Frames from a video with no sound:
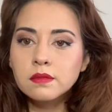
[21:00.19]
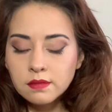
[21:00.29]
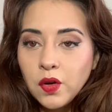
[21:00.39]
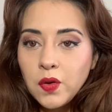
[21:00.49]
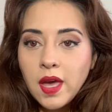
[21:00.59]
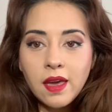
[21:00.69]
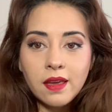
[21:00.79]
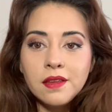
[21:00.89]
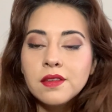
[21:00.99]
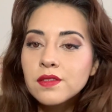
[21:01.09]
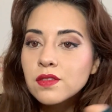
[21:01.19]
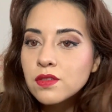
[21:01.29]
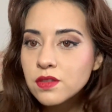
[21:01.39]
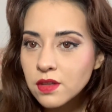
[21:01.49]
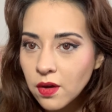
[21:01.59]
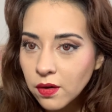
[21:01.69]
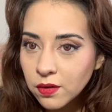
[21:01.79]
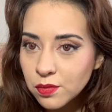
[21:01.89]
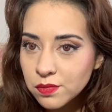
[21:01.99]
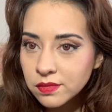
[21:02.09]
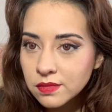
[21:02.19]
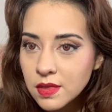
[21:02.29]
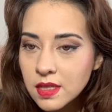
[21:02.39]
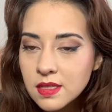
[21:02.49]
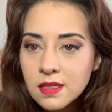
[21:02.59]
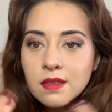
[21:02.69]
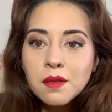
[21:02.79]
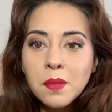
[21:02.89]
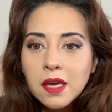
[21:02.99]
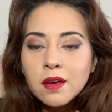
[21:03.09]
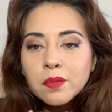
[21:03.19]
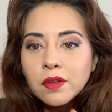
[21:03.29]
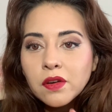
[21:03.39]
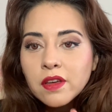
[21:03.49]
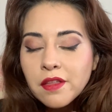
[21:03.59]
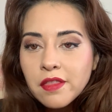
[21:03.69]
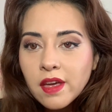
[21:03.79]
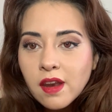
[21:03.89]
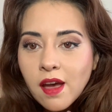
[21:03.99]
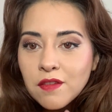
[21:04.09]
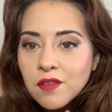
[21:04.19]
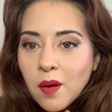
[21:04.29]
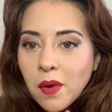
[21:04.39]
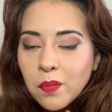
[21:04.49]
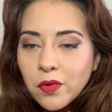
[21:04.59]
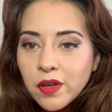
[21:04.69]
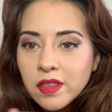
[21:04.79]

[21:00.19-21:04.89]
Okay, so this is the makeup look that I've come up with